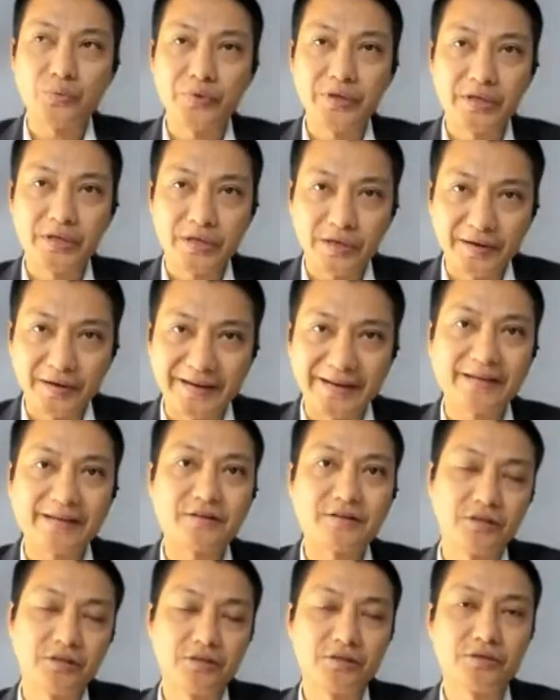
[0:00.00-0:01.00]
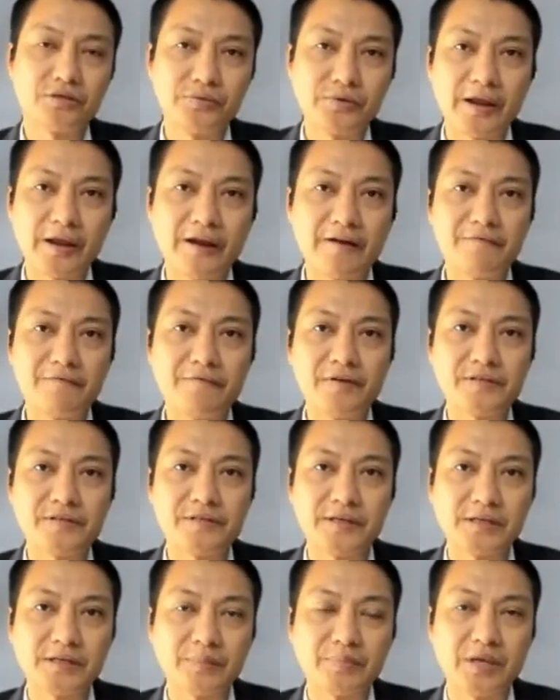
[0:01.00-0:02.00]
we connect to every
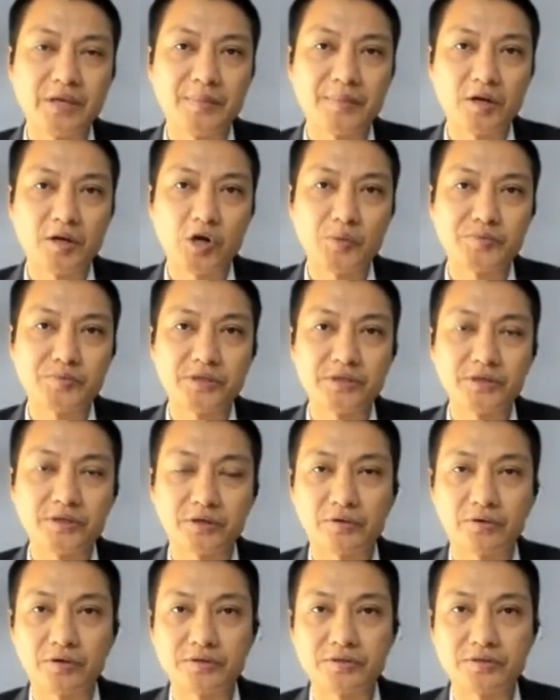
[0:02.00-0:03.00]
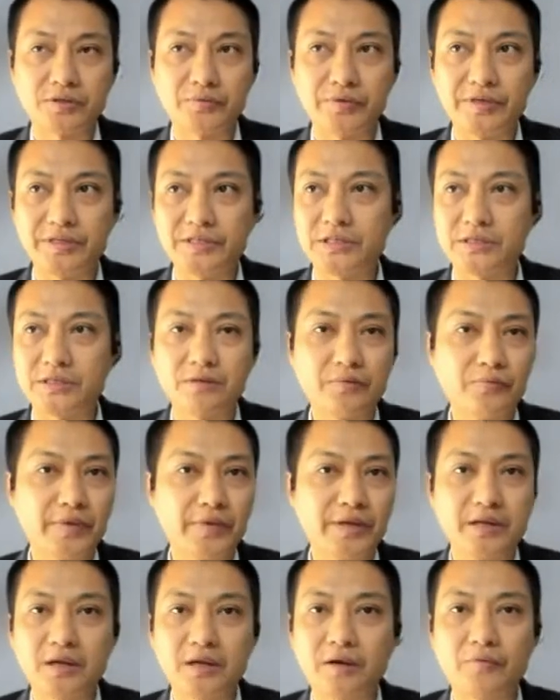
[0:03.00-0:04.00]
single payment option across the region.
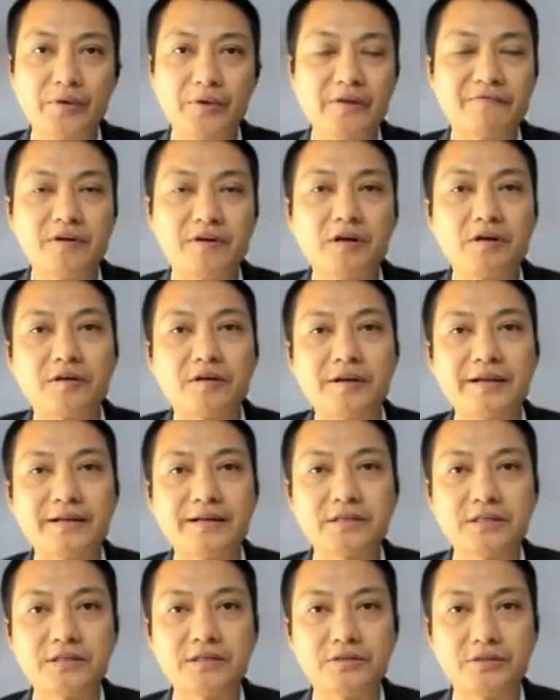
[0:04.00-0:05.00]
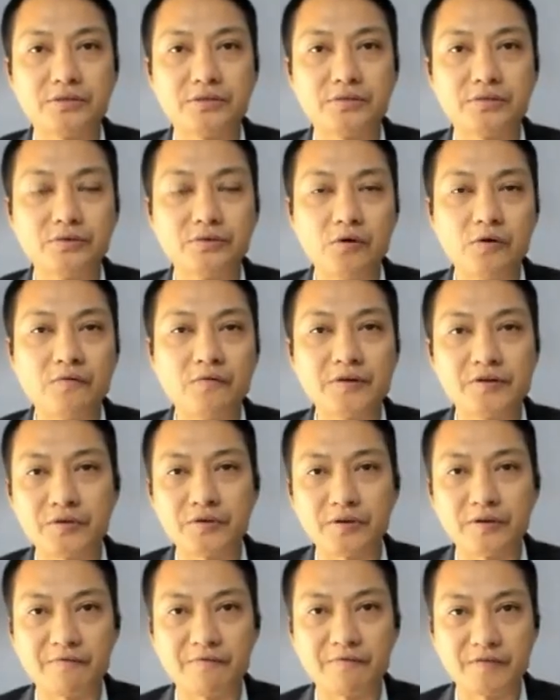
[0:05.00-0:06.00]
We have now connected to over
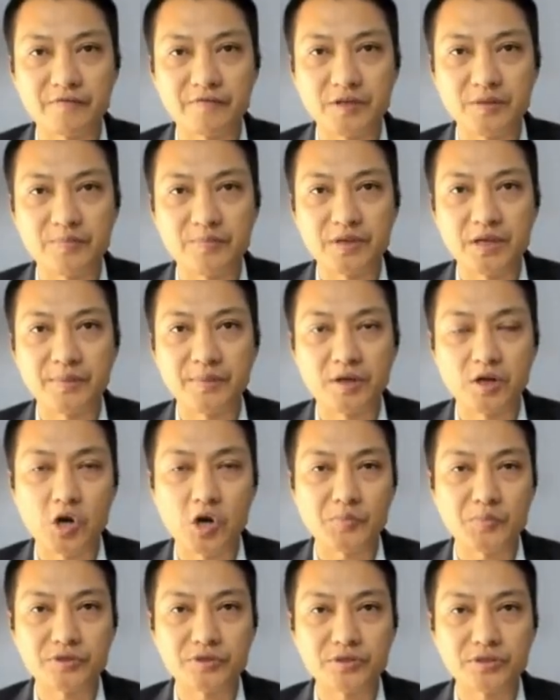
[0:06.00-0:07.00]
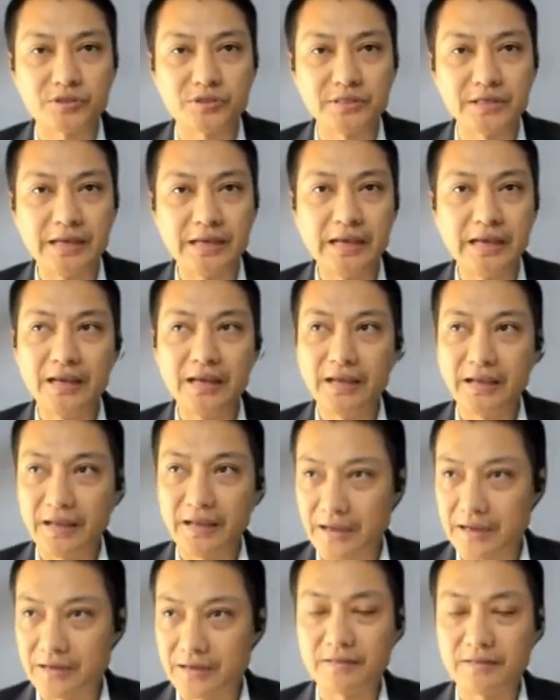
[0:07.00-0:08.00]
250 payment options,
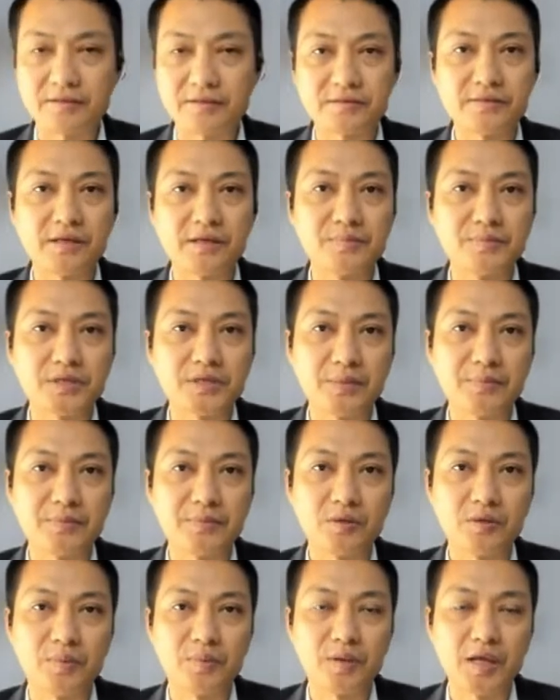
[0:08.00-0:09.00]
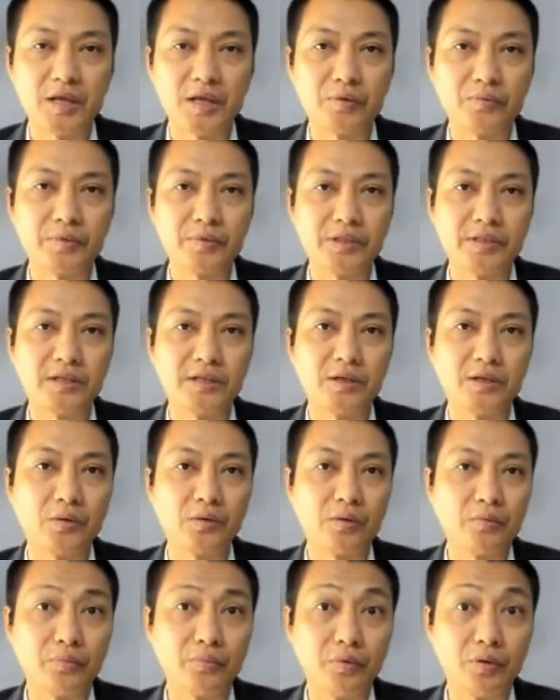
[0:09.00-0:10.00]
and at the same time complying with the
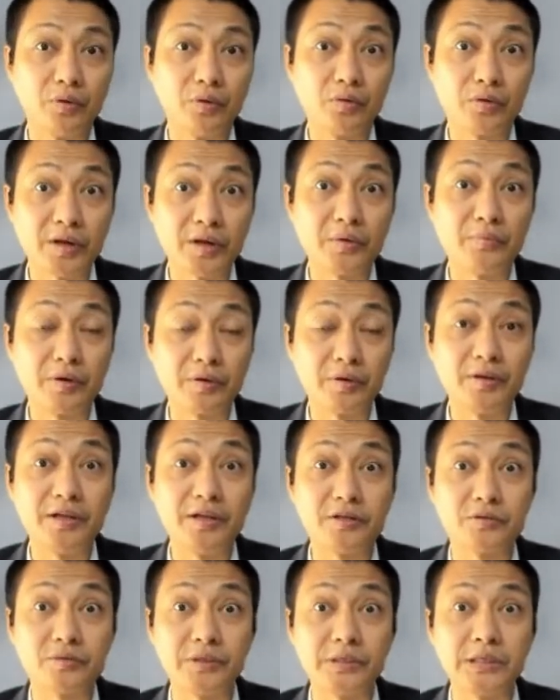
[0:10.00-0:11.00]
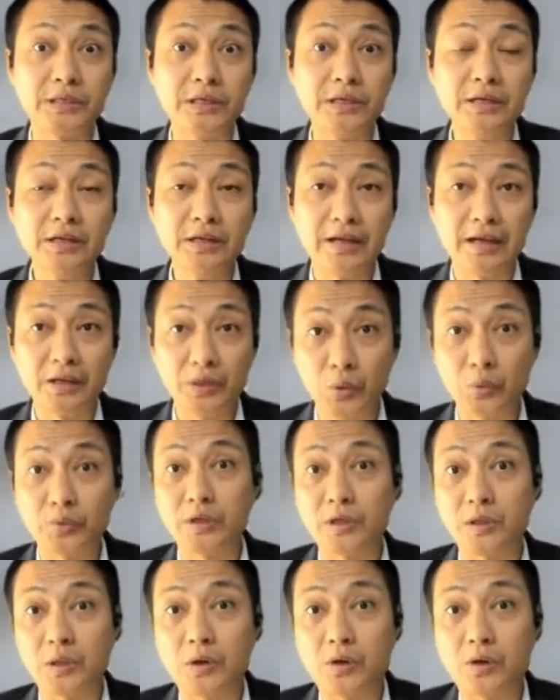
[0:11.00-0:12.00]
local regulatory and
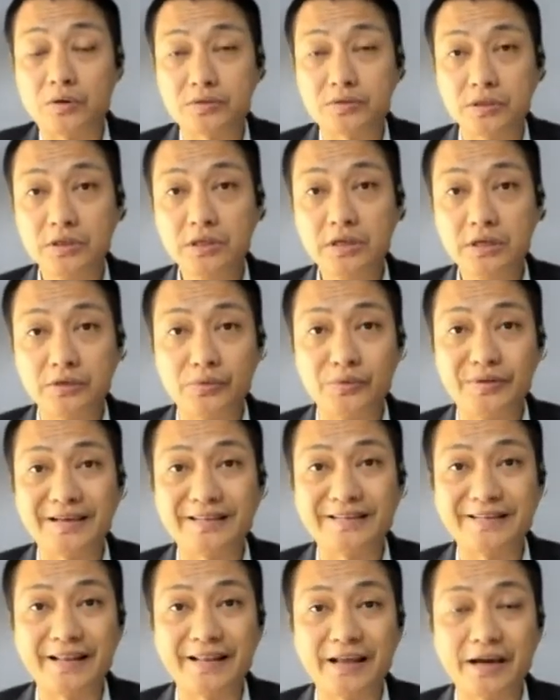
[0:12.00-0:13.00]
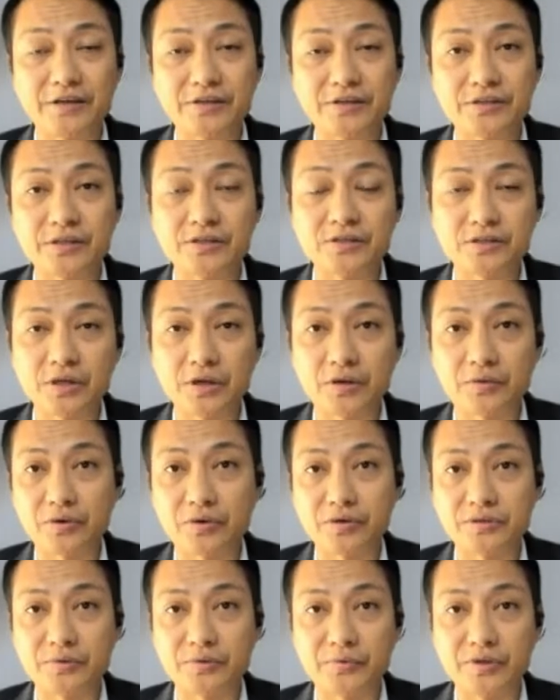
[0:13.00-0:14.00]
local laws to get the license
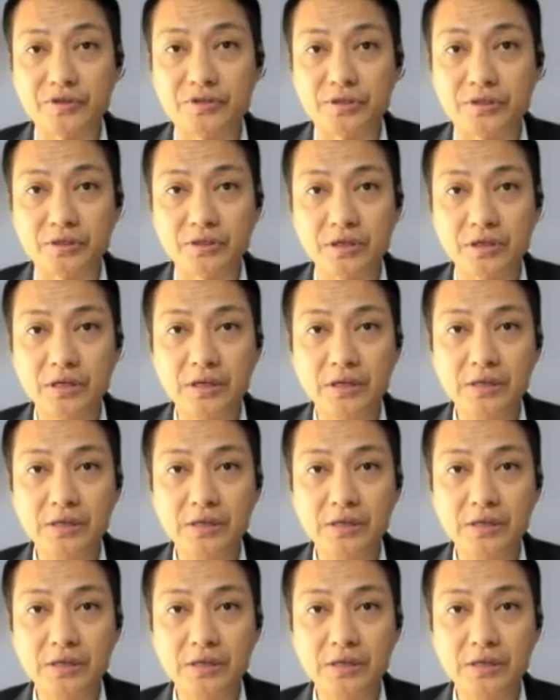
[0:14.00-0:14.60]
across the region.